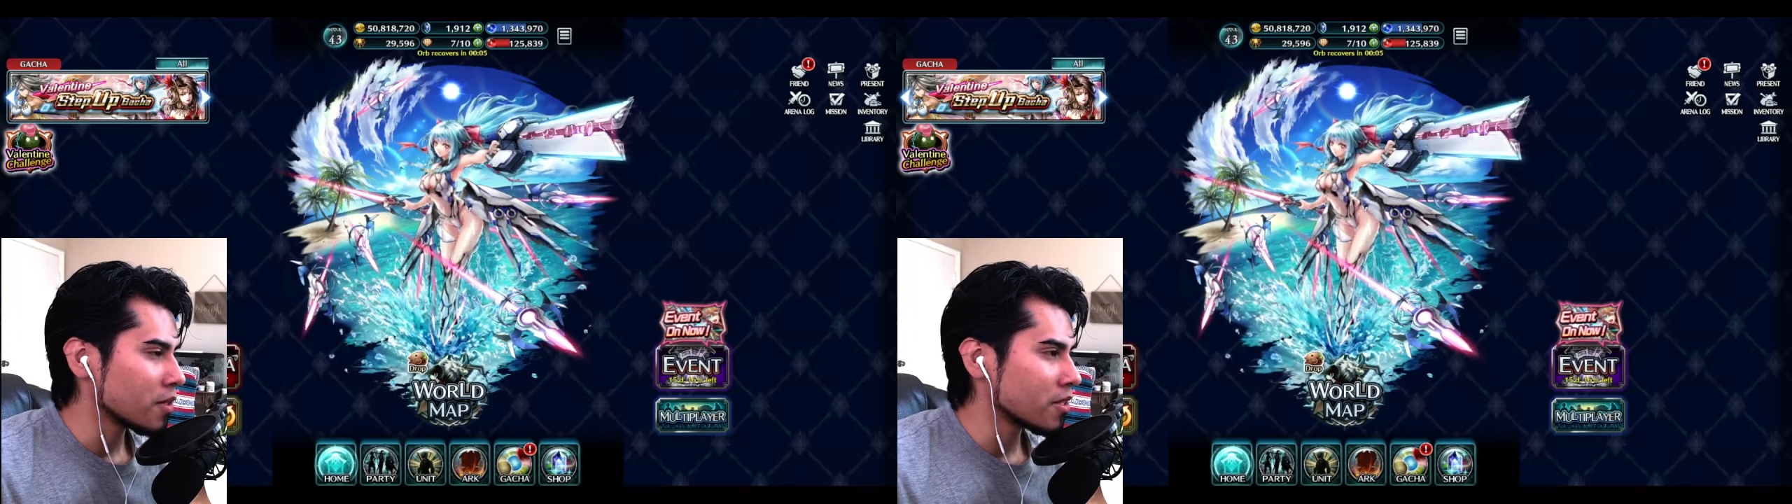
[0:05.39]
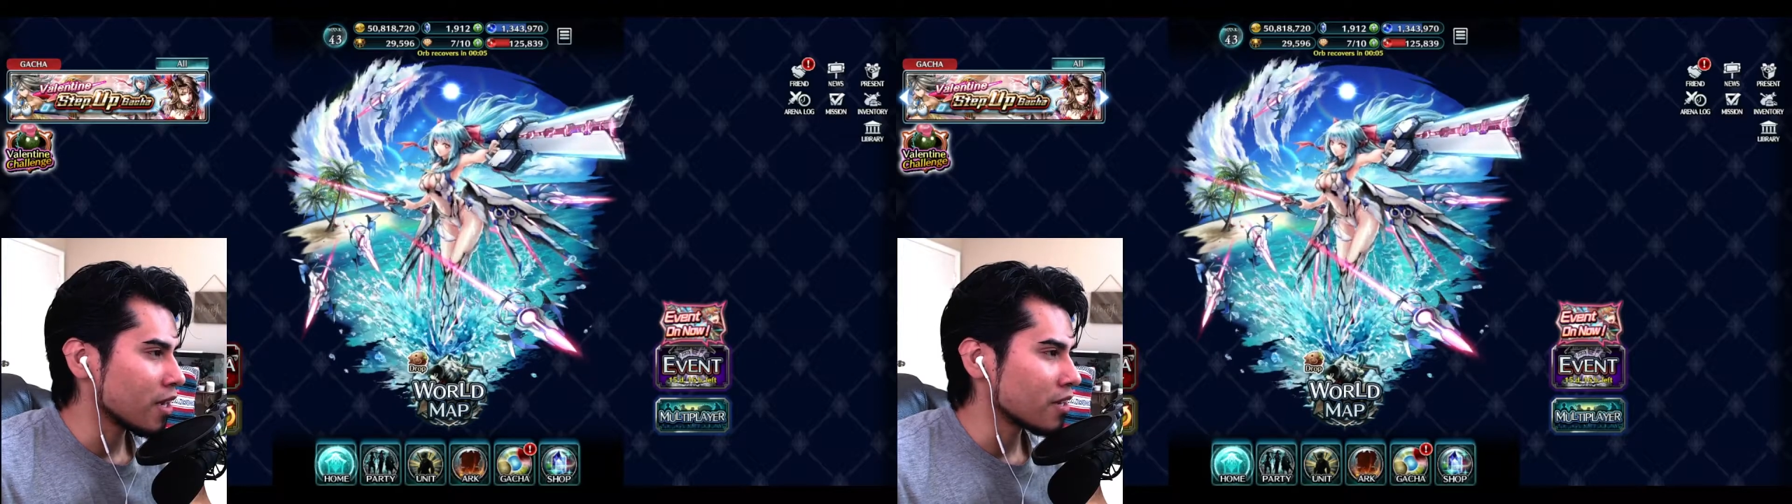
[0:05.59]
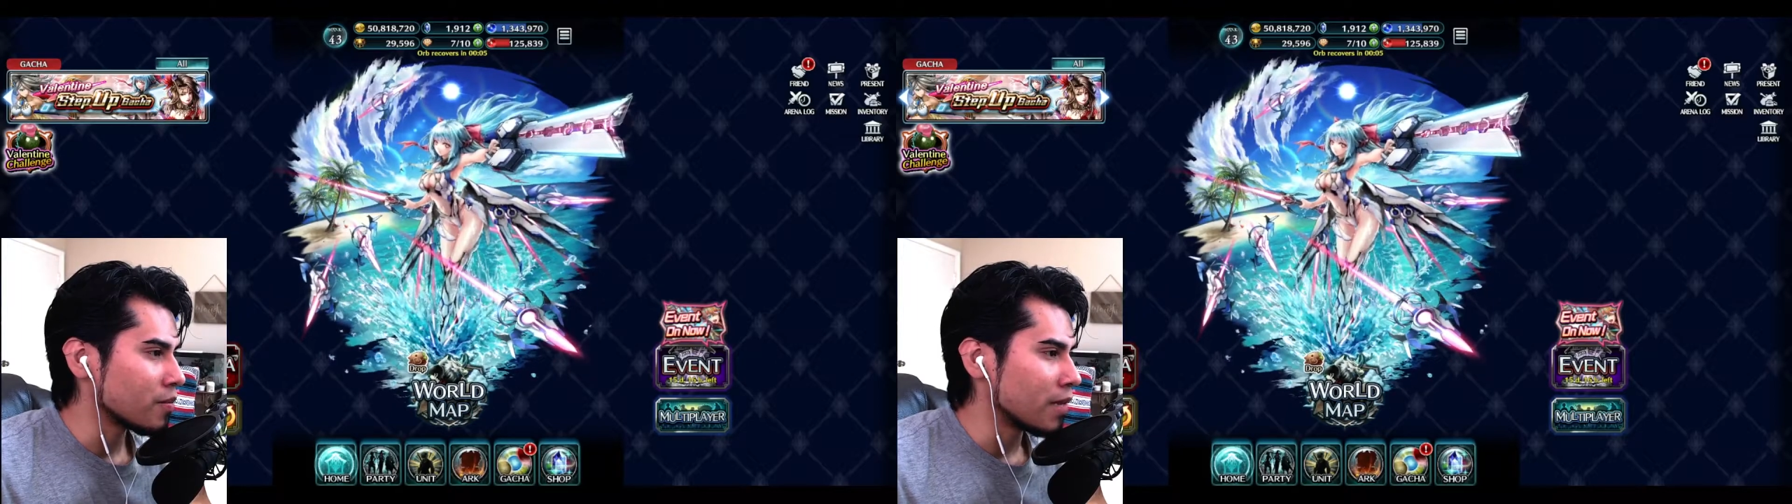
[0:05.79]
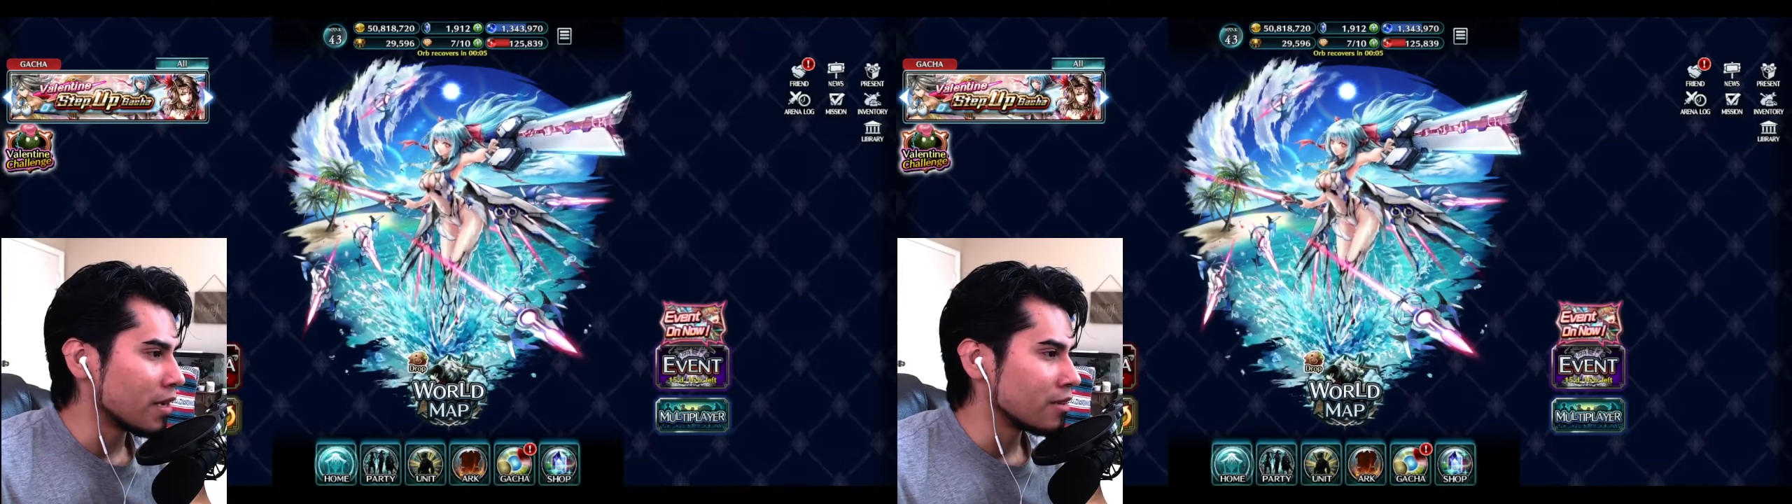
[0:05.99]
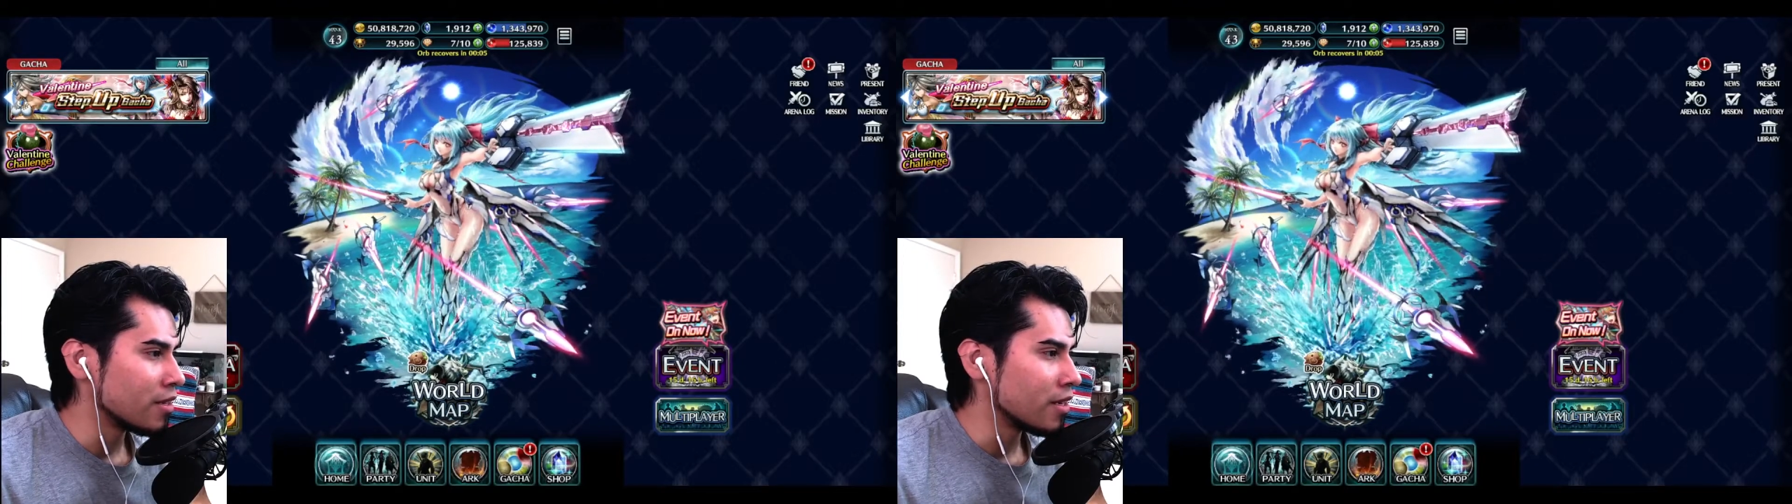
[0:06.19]
talking
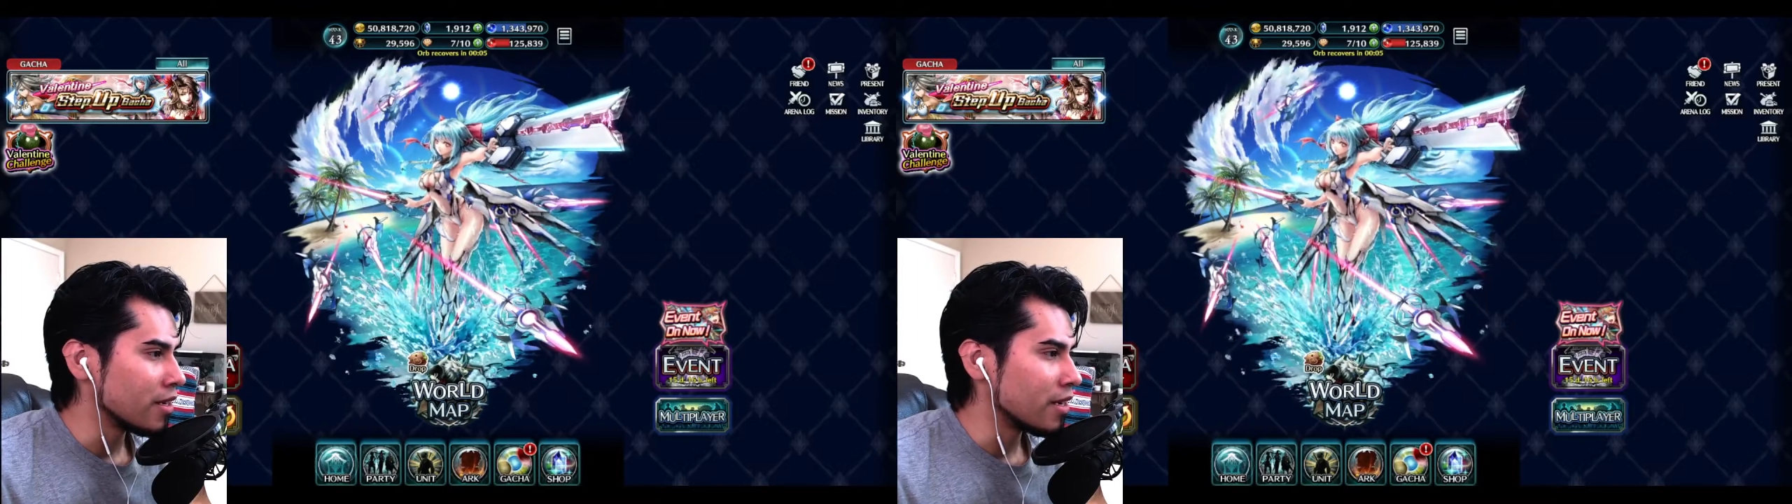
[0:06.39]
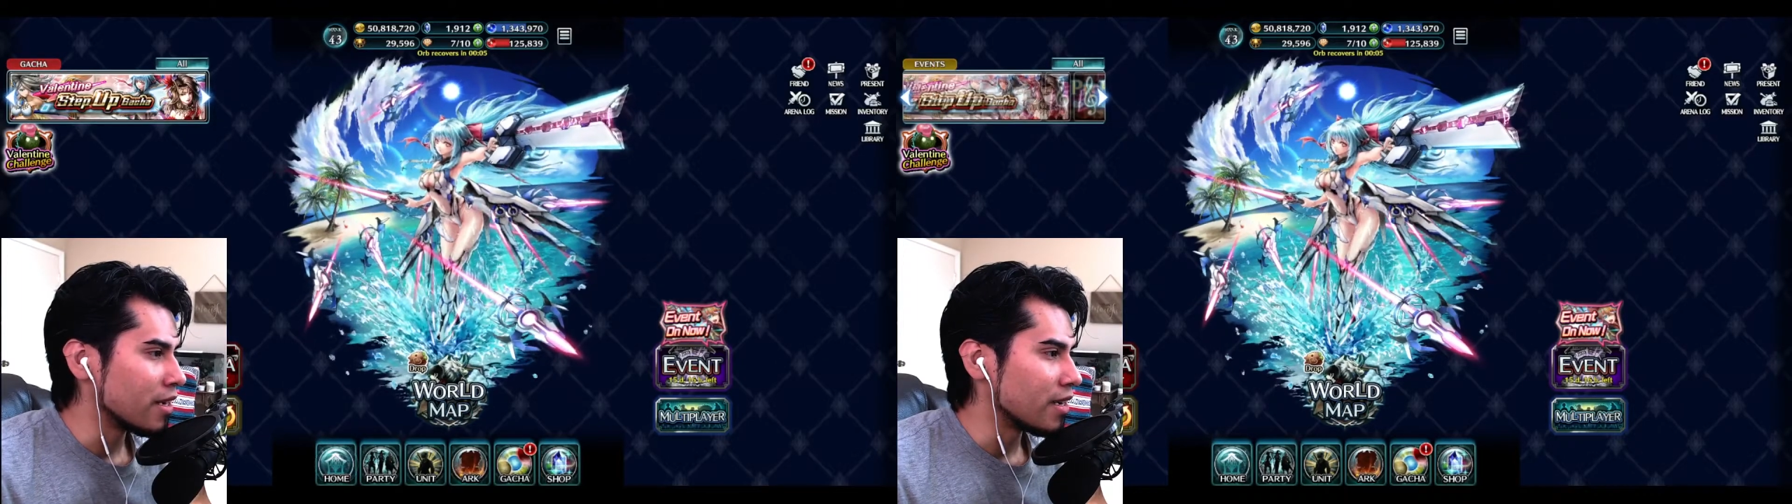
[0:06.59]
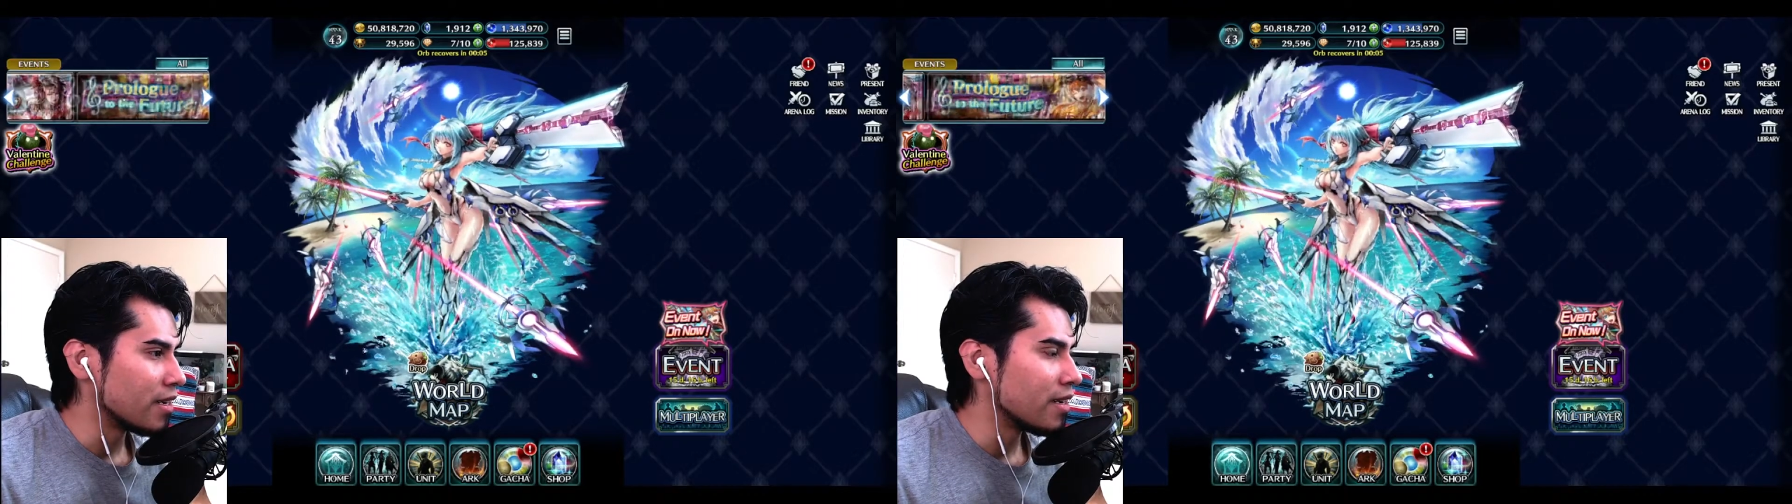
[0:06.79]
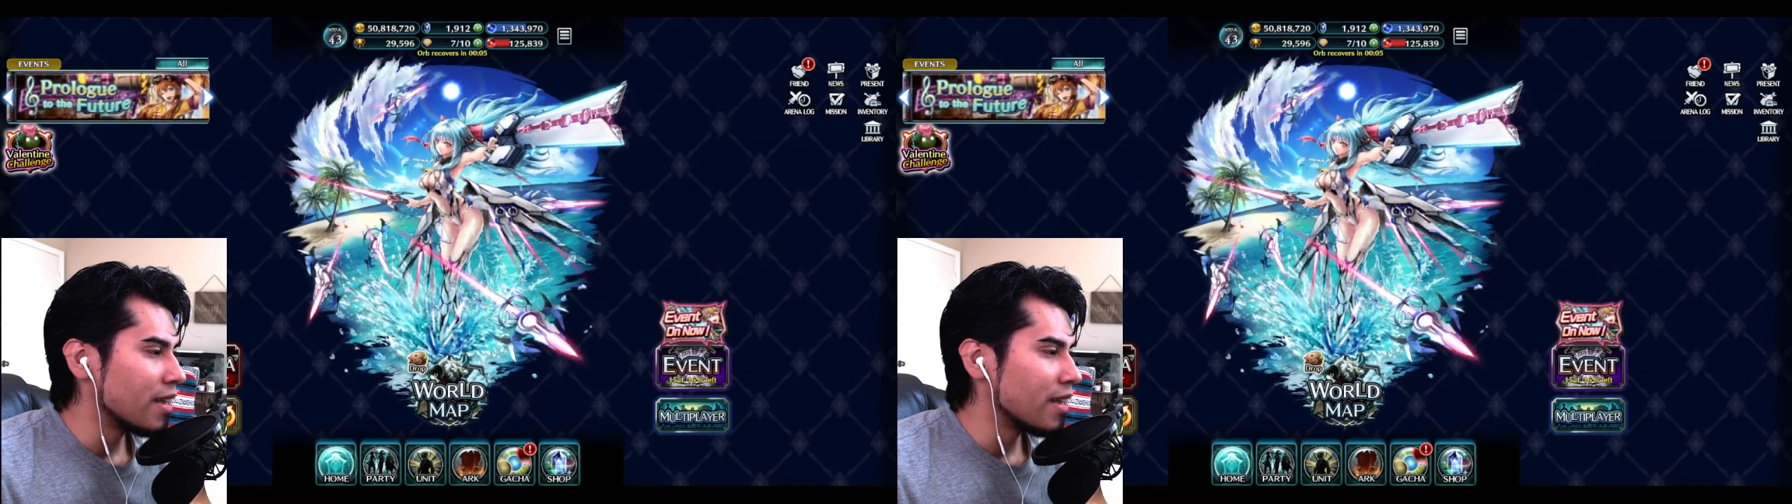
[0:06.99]
about the